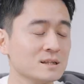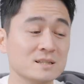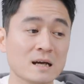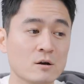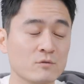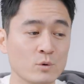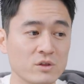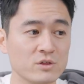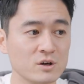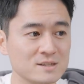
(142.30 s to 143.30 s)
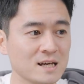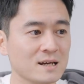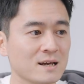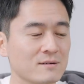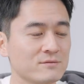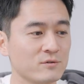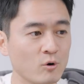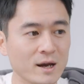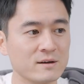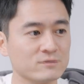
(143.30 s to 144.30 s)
Let's go with 13 4K